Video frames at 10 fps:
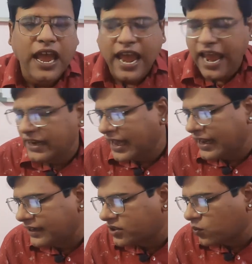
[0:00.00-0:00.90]
and
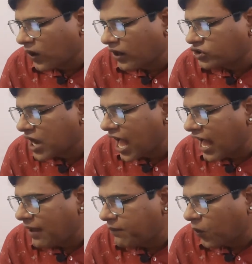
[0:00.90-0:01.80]
conduct a
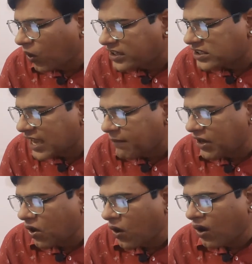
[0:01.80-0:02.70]
workshop or a
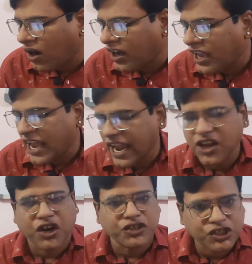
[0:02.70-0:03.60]
seminar in
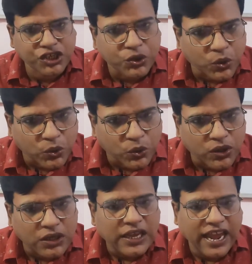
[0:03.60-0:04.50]
your
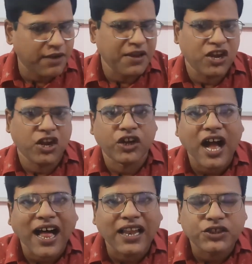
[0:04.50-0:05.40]
school, intermediate
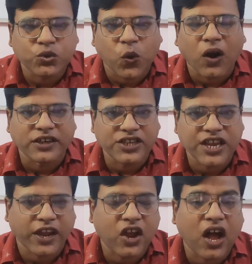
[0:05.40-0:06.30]
college, or
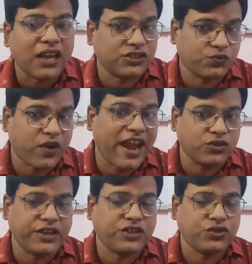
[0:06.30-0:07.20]
degree college,
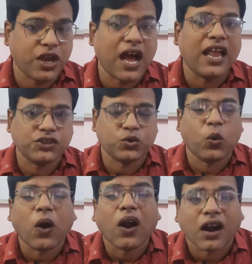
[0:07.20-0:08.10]
graduation college,
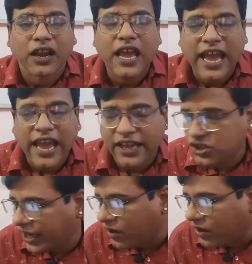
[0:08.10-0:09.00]
or
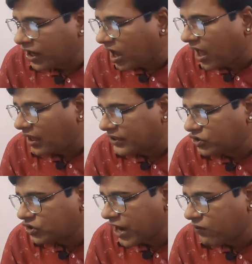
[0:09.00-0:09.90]
engineering
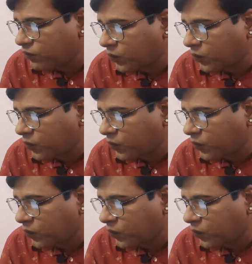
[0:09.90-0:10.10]
college. So